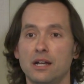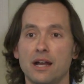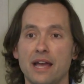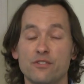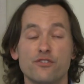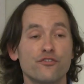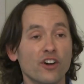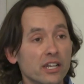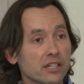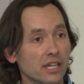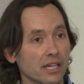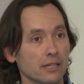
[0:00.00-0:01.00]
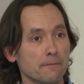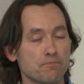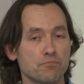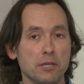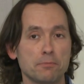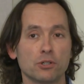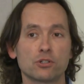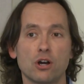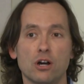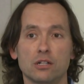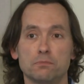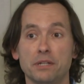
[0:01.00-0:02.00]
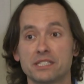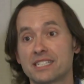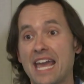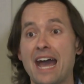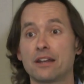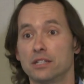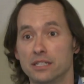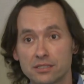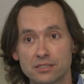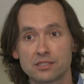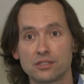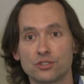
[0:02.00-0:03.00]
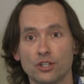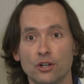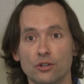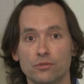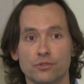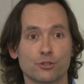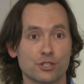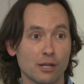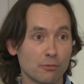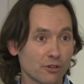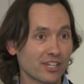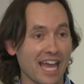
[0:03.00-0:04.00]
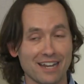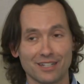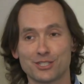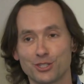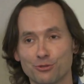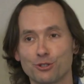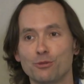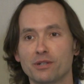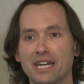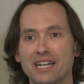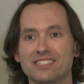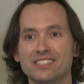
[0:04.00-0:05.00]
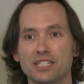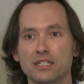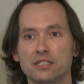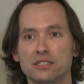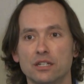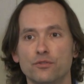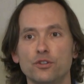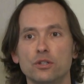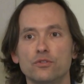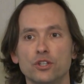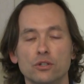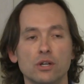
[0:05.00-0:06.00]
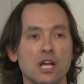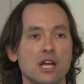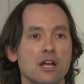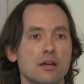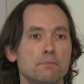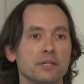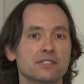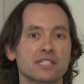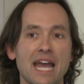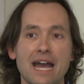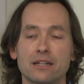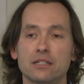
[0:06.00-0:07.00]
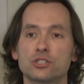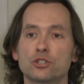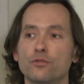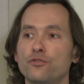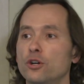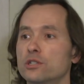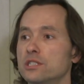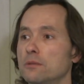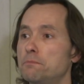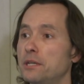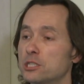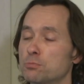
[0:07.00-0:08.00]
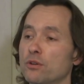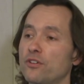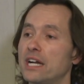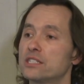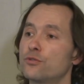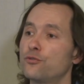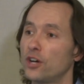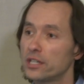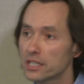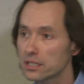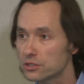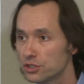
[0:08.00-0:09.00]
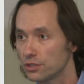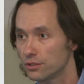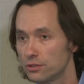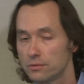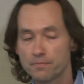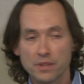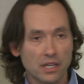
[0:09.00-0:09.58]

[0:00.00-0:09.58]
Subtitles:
and funding people called BITS catalysts. So there's a number of catalysts in the room. Again, I see a few of you. BITS catalysts are folks that BITS provides funding to